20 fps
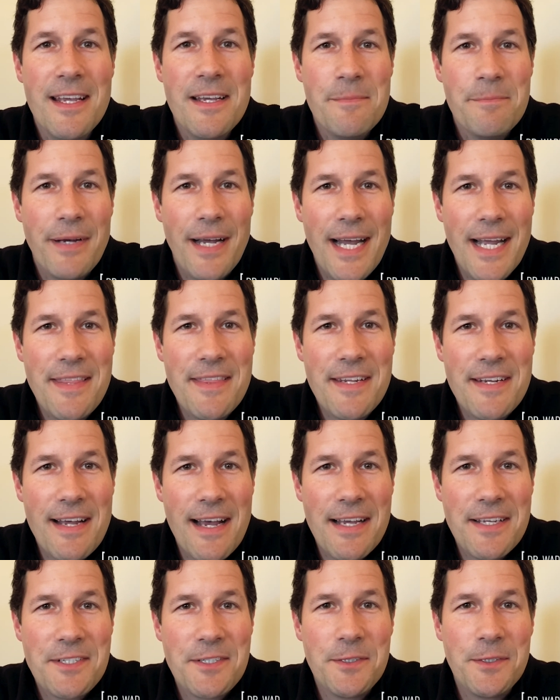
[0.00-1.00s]
Behind the
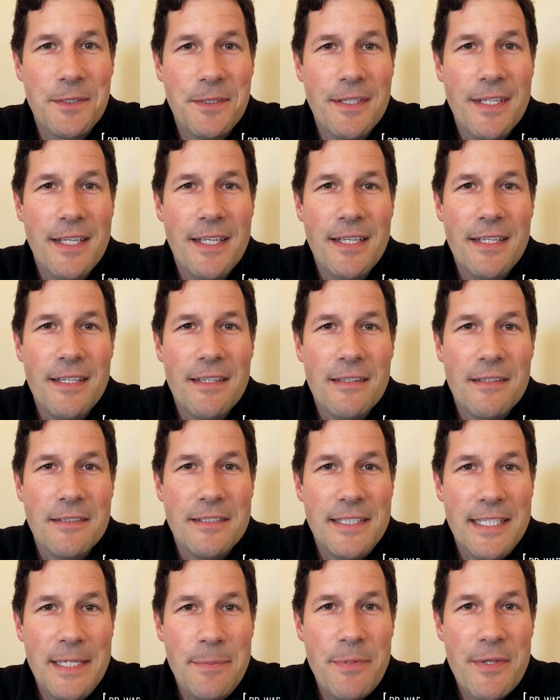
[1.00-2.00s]
nostril,
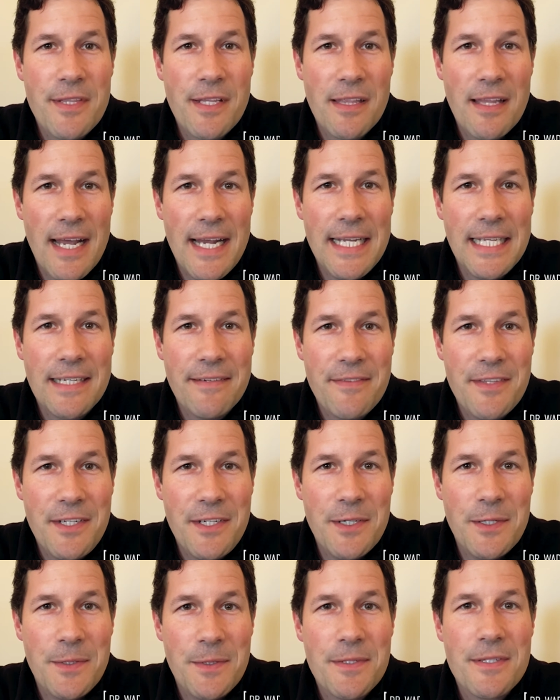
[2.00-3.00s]
deep in the lining of the
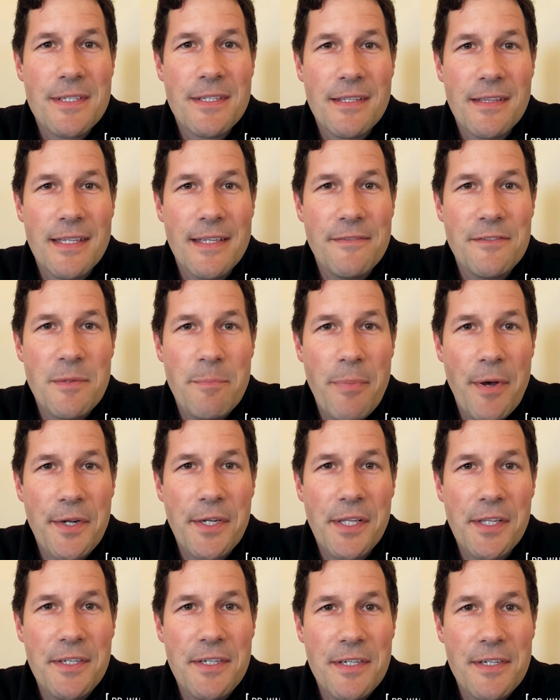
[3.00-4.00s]
nose, lives a
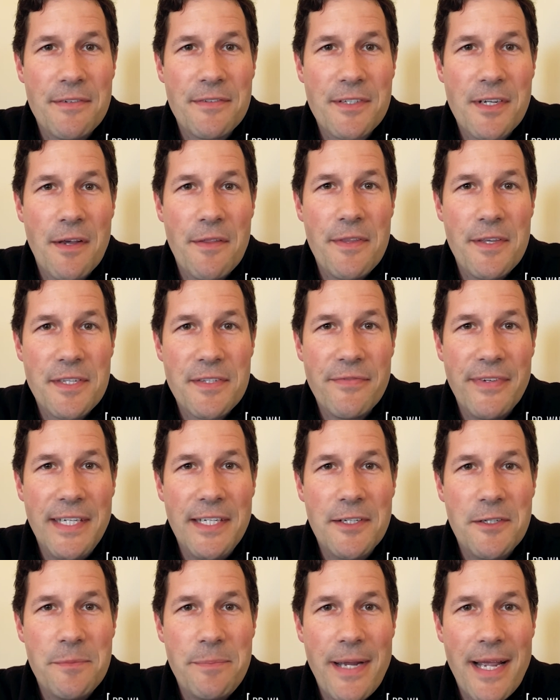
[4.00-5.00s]
bundle of nerves called the
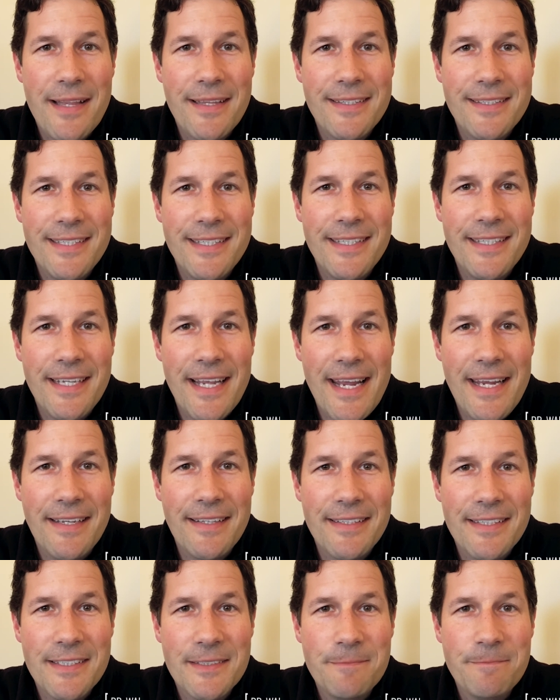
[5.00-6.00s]
sphenopalatine
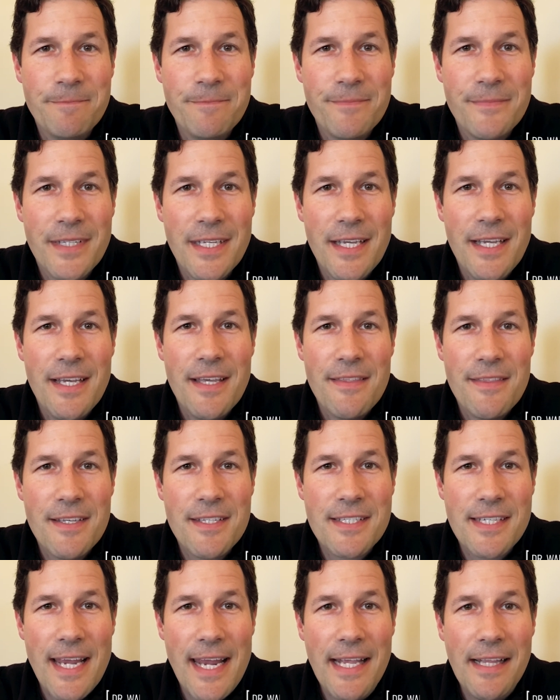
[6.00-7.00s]
ganglion.
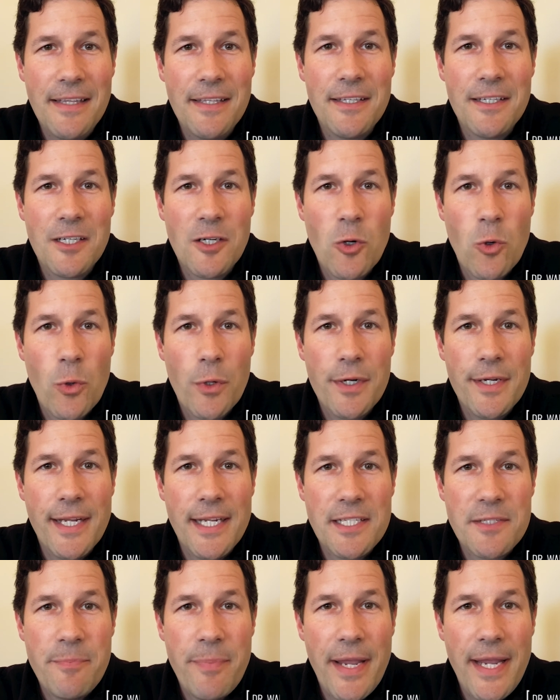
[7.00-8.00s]
This ganglion
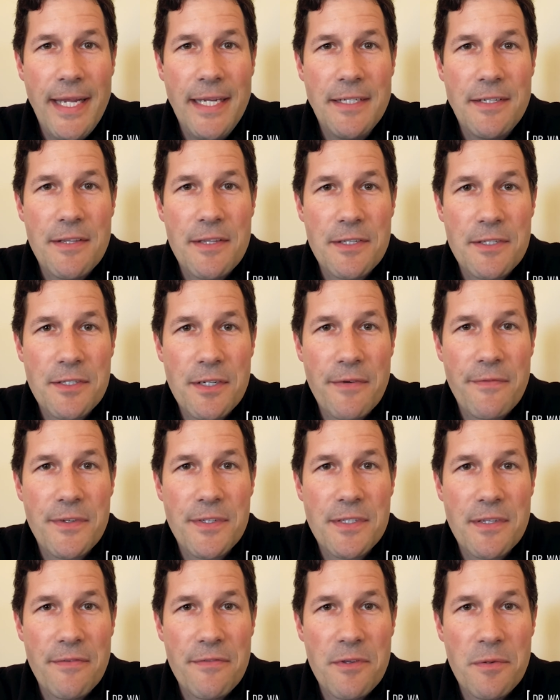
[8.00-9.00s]
coordinates pain to the
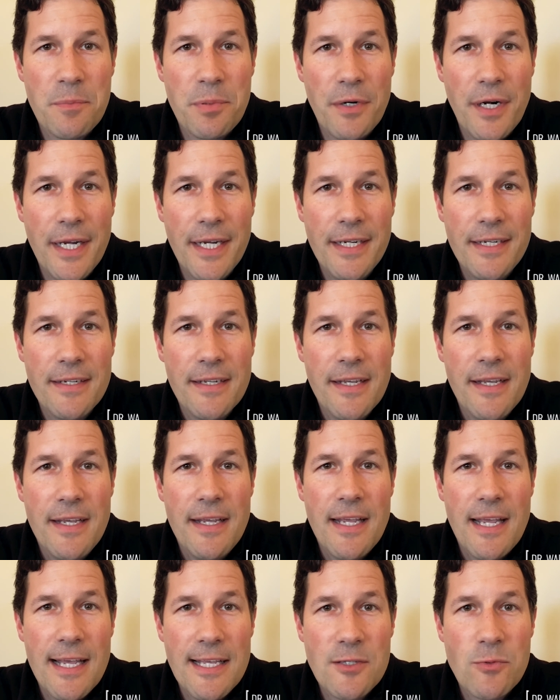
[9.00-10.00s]
surface of the brain,
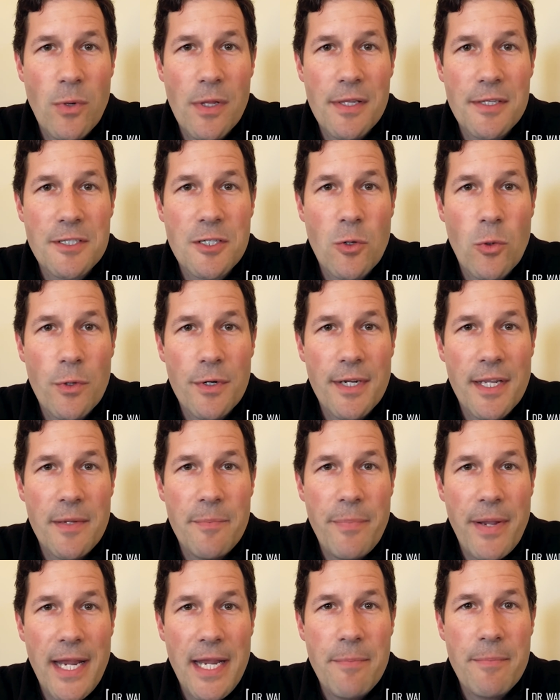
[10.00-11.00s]
as well as coordinate
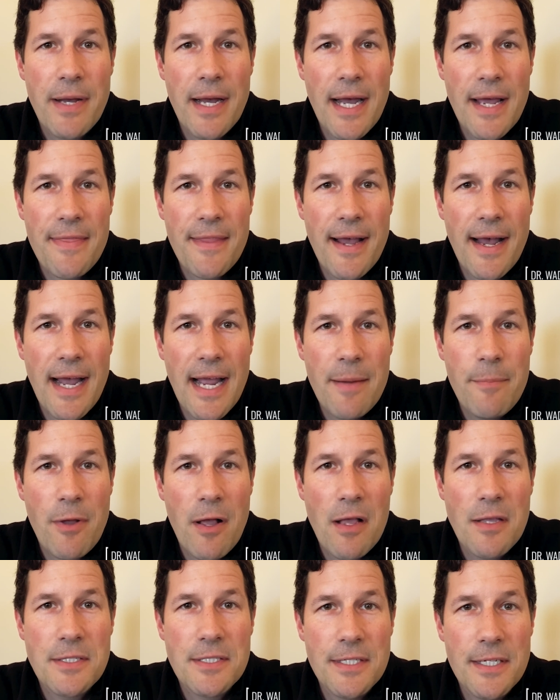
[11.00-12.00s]
pain behind the
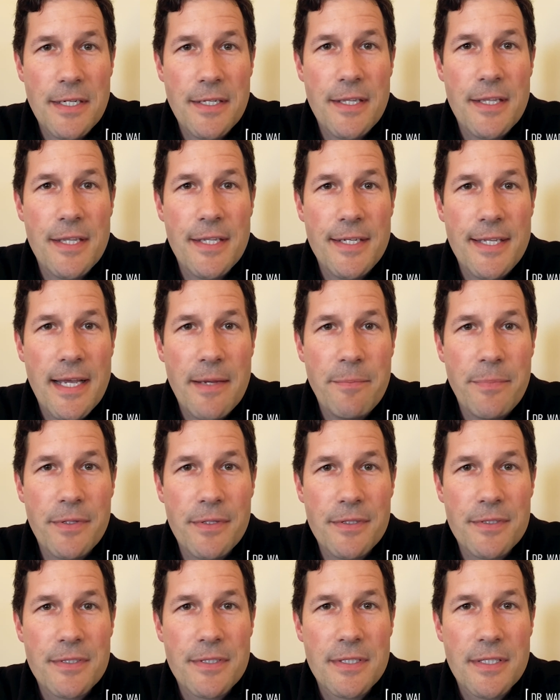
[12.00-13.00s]
eyeballs and into the
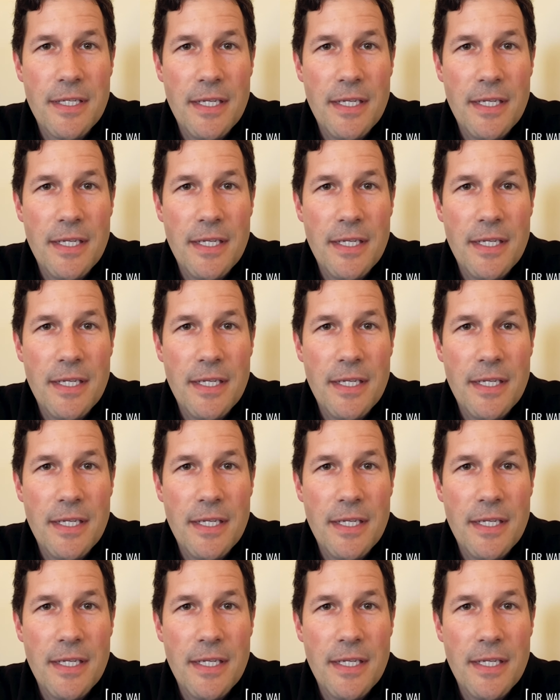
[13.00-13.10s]
temples.